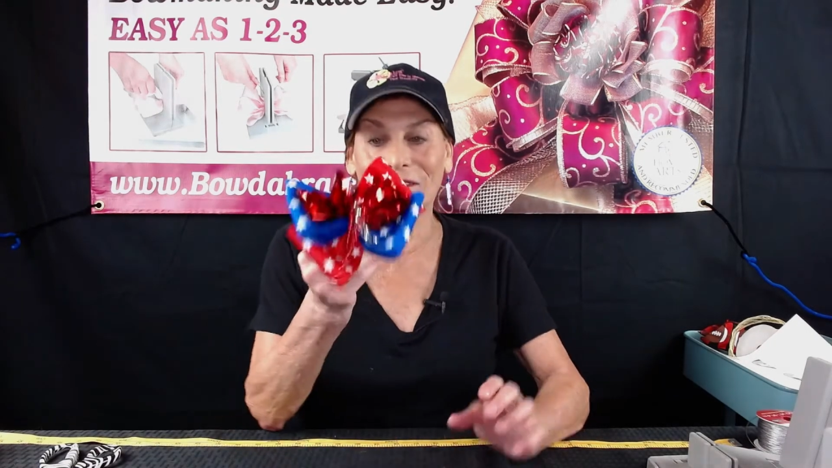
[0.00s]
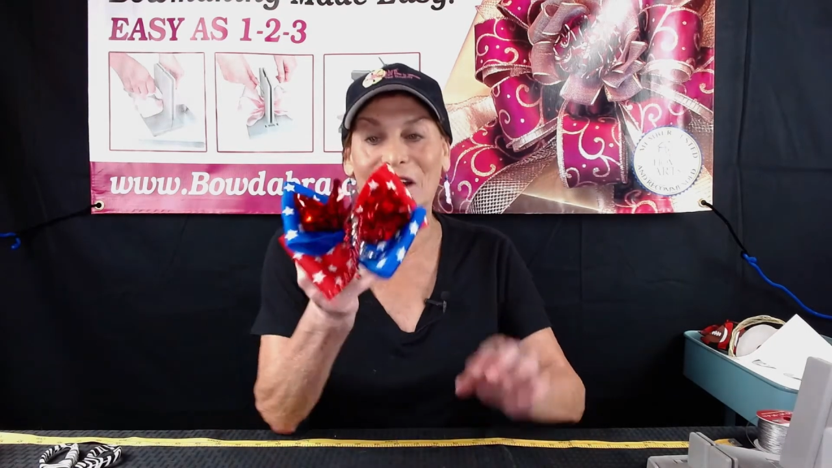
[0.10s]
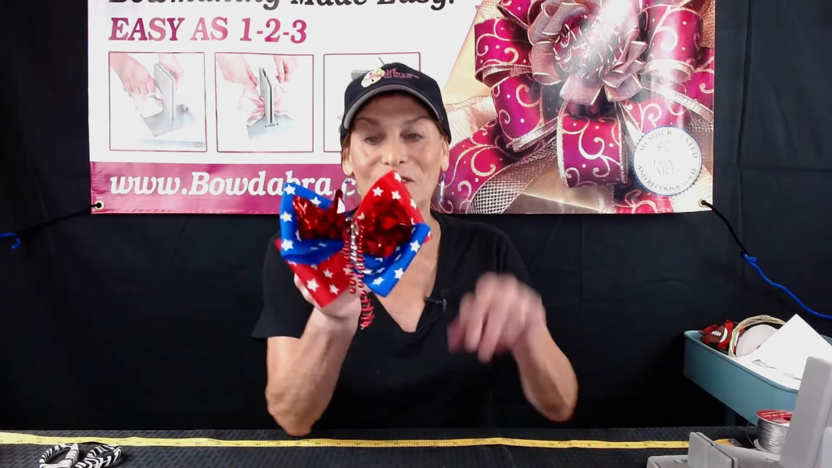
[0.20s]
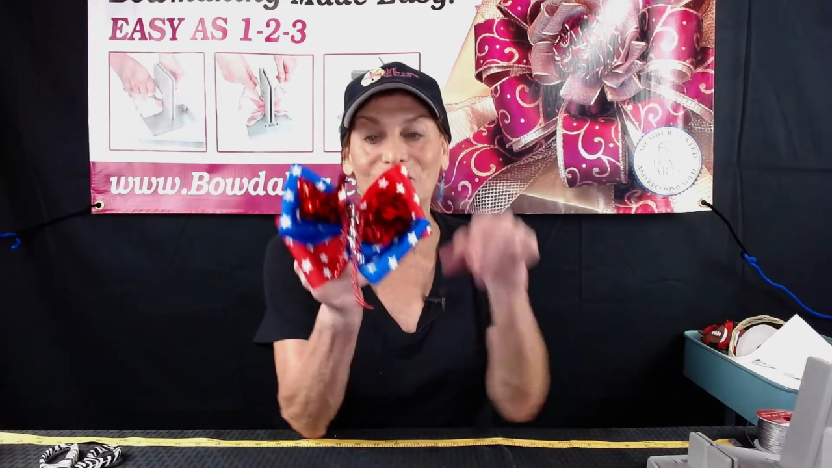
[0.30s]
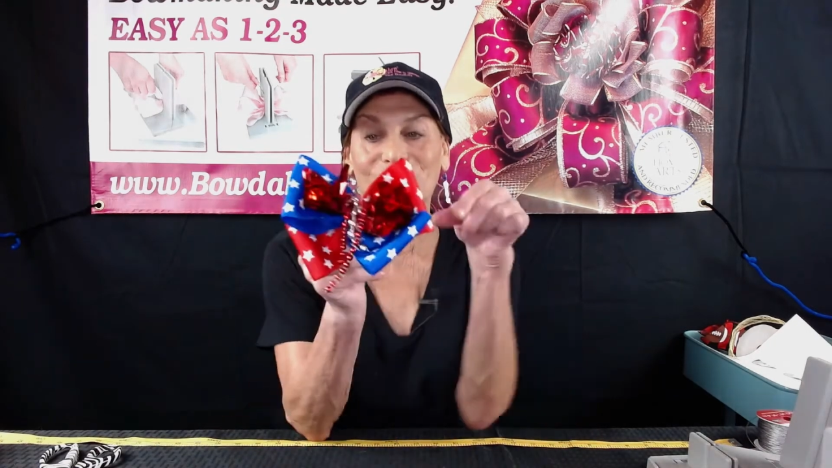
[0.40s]

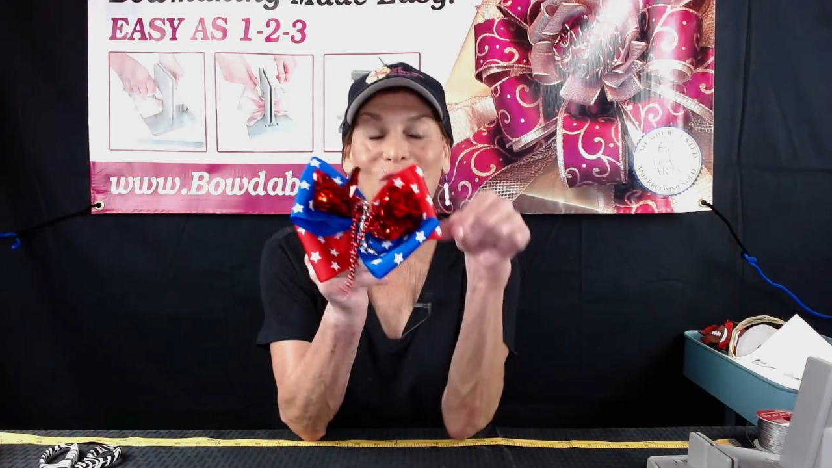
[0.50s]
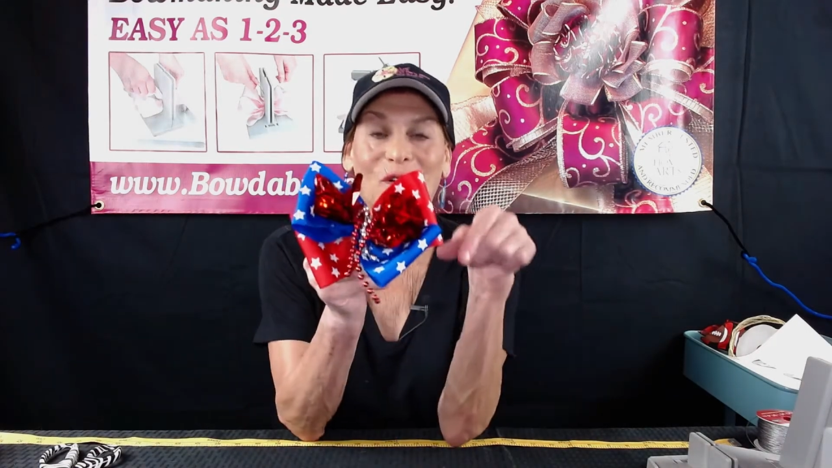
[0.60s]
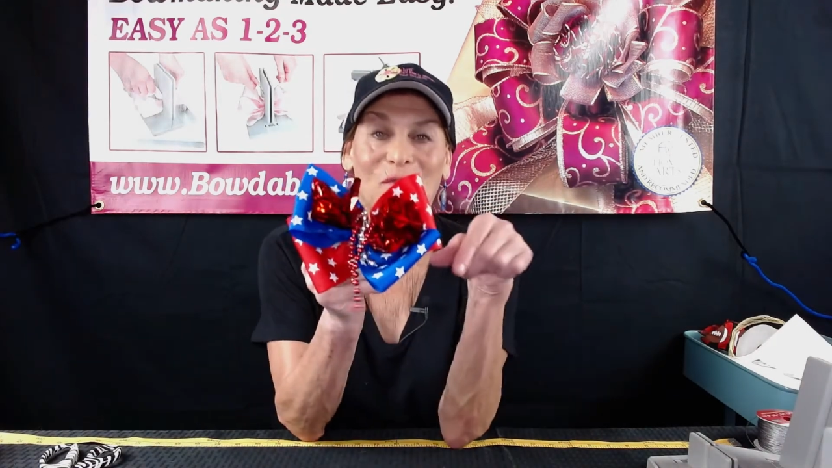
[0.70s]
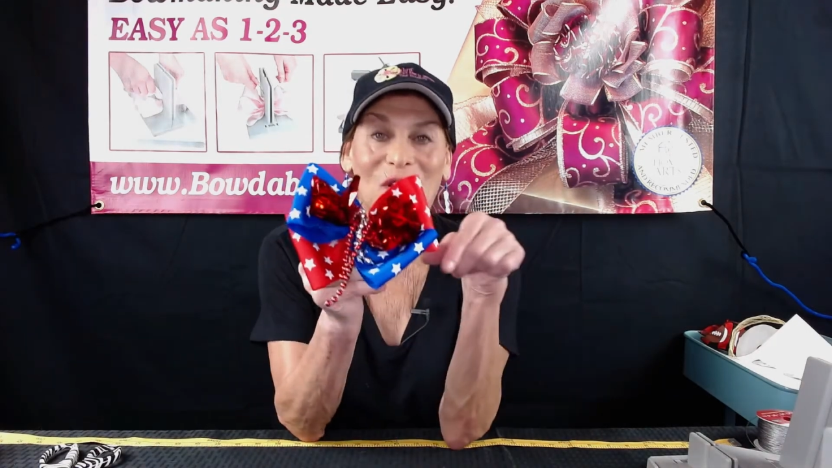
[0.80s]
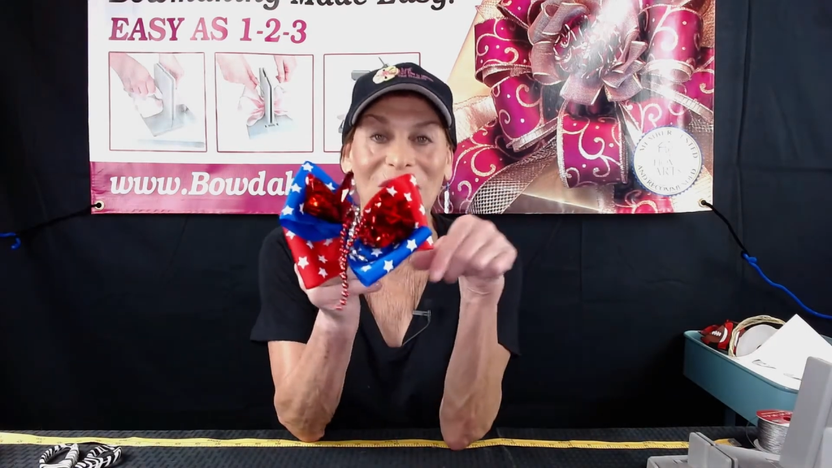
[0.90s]

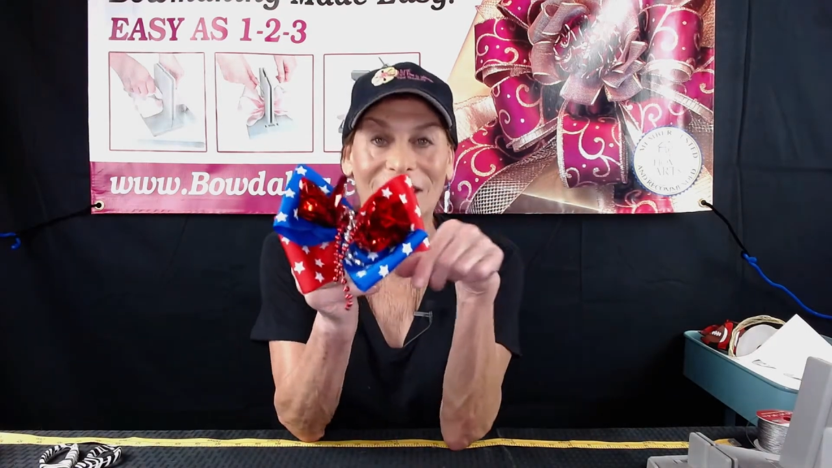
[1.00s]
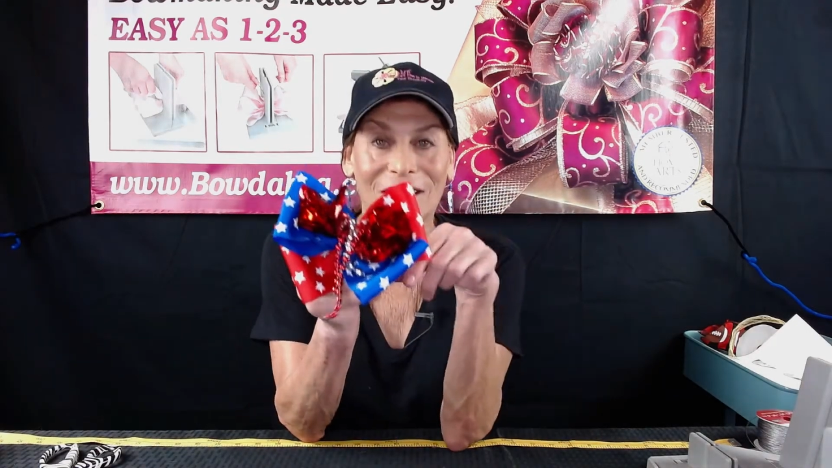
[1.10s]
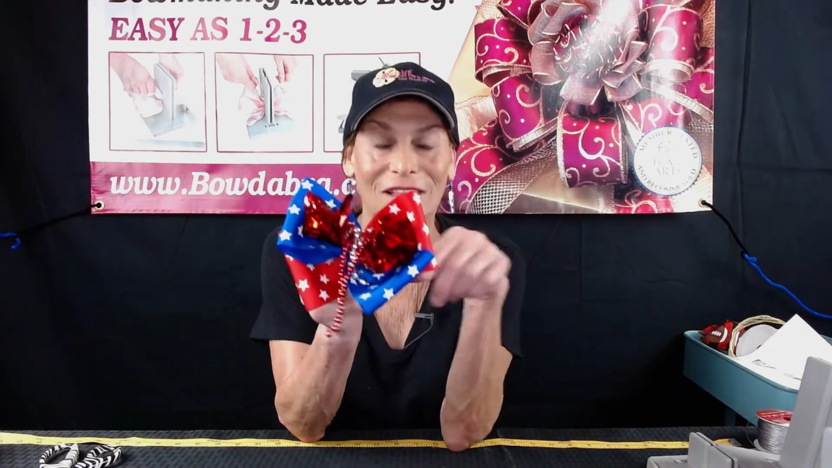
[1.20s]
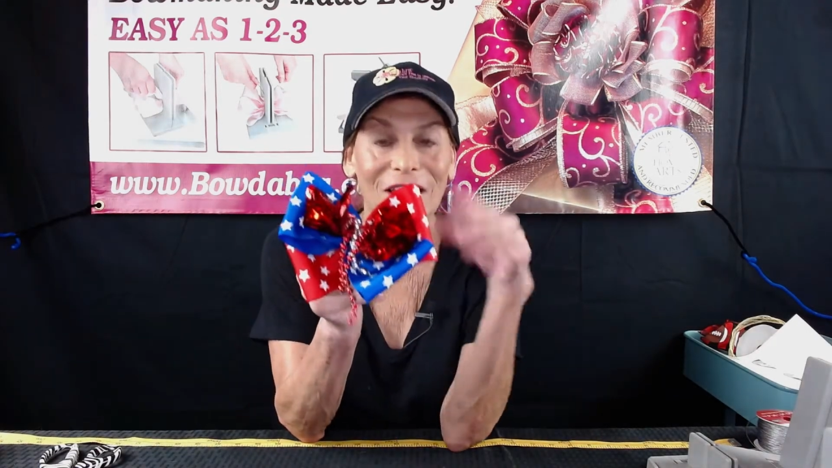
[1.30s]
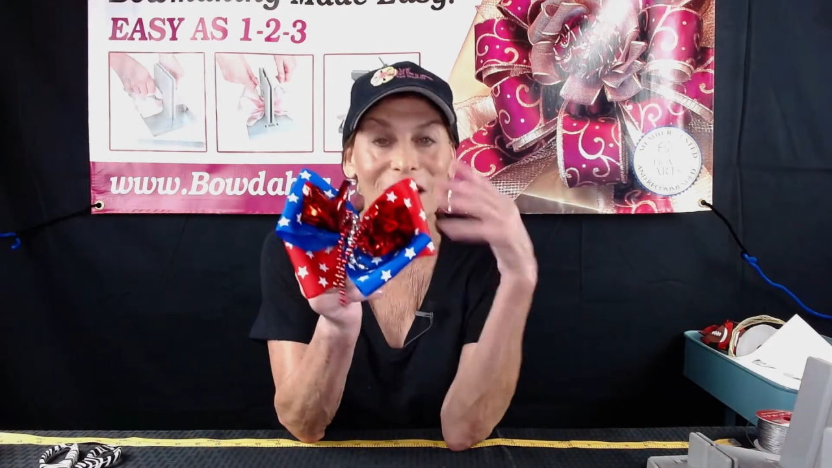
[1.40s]
adorable
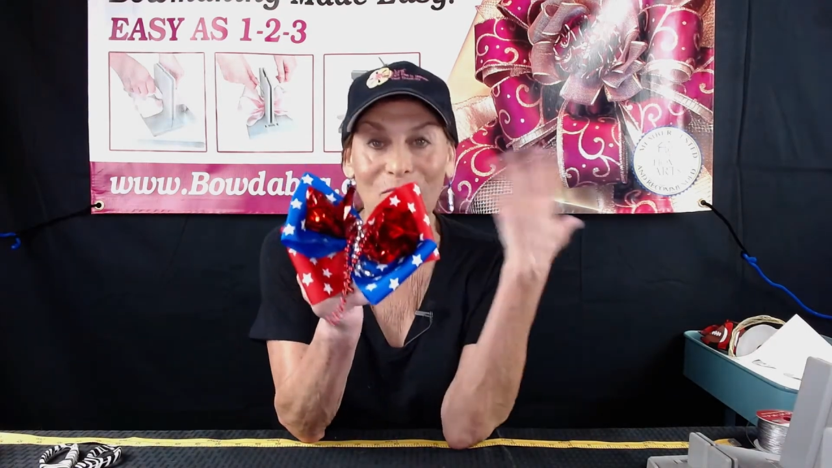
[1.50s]
little